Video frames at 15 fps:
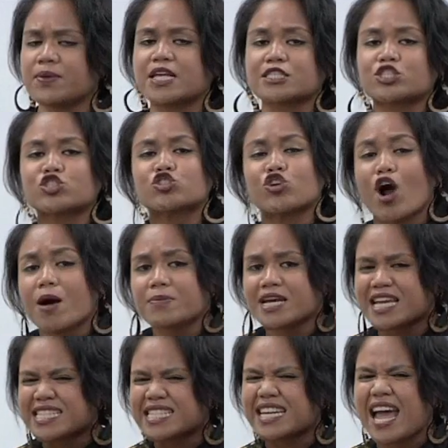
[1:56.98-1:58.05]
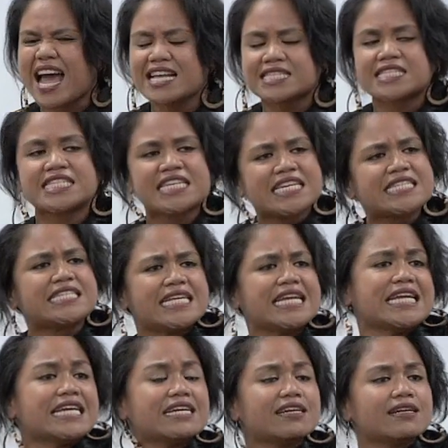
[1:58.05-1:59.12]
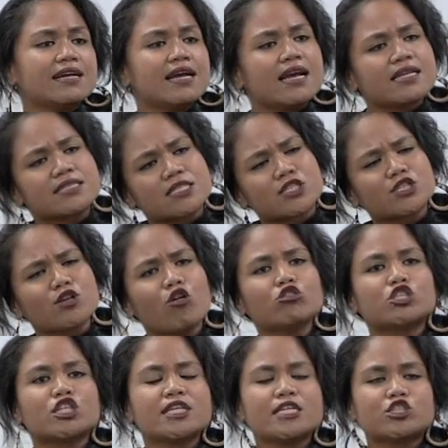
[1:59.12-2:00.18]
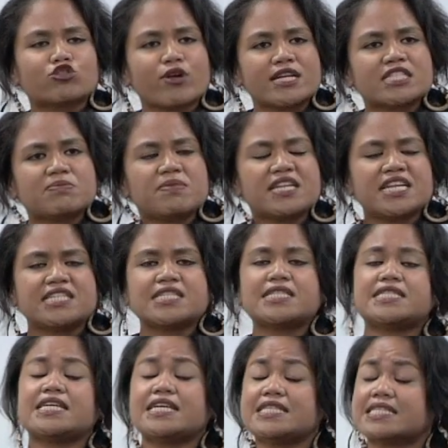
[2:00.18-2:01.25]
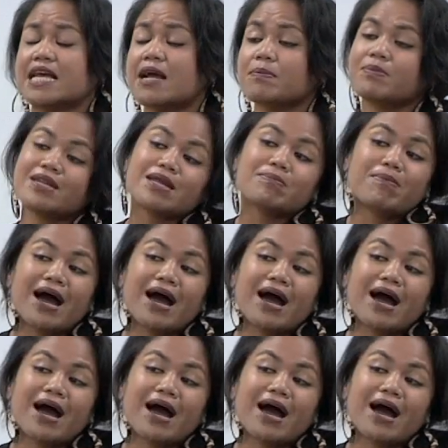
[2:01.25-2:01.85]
Because trauma is an STD. It's a socially transmitted disease, meaning